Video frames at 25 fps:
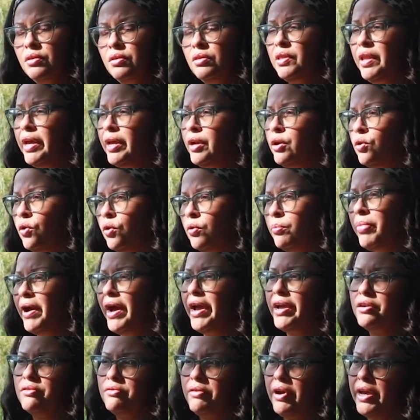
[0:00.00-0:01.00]
like go
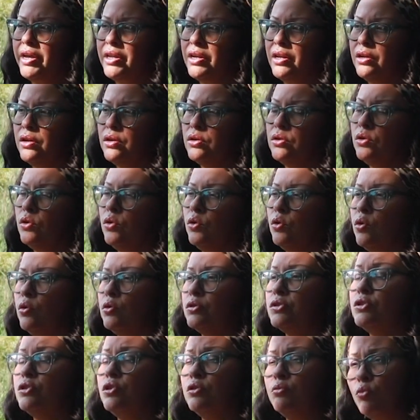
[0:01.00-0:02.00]
bike riding or go
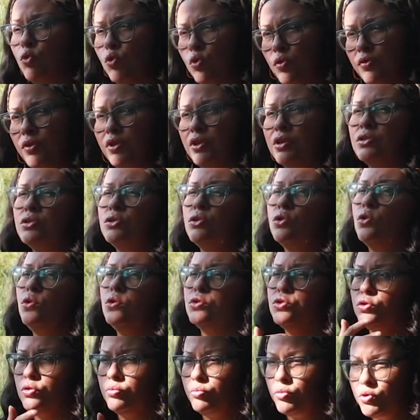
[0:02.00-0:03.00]
to the movies or go
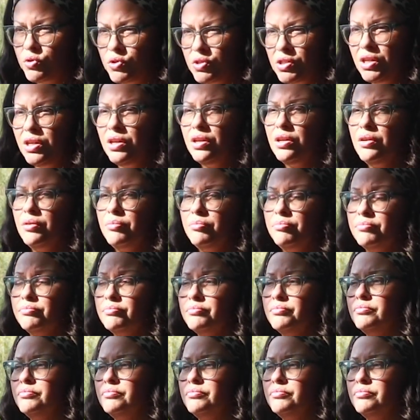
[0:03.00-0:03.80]
to a museum,